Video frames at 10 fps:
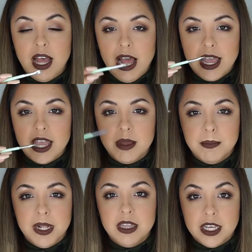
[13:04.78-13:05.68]
I
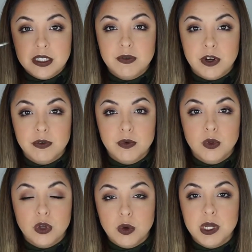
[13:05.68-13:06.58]
am less
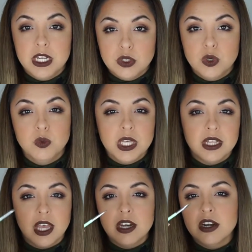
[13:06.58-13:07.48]
fearful going into a
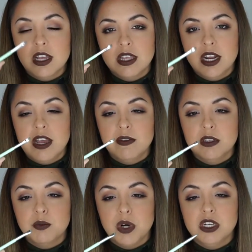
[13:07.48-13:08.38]
wing liner now that I have
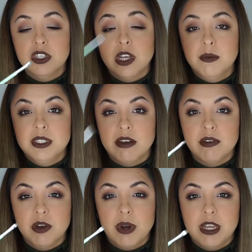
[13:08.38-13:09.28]
this brush. So I would
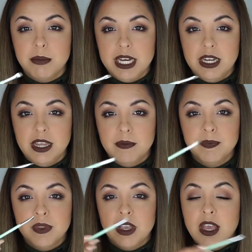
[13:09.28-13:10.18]
definitely recommend
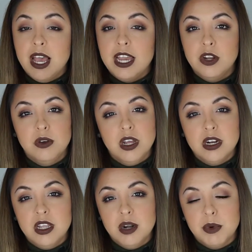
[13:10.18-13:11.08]
it. I know not
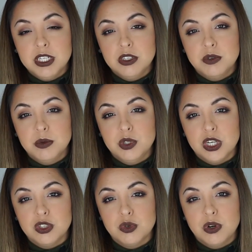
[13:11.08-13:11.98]
a lot of brushes from the
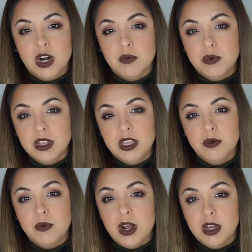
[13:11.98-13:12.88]
drugstore are really
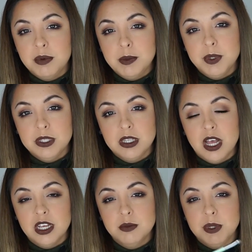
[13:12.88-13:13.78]
rock people's
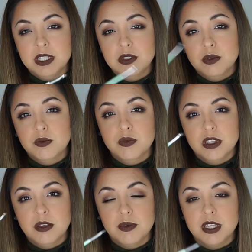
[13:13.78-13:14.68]
socks, but this one
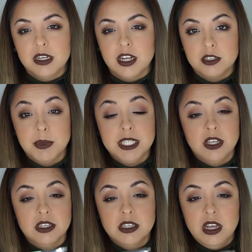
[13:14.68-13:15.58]
really knocked my
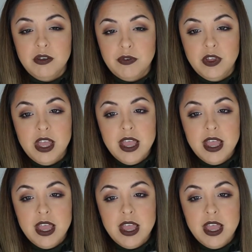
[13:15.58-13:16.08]
socks off.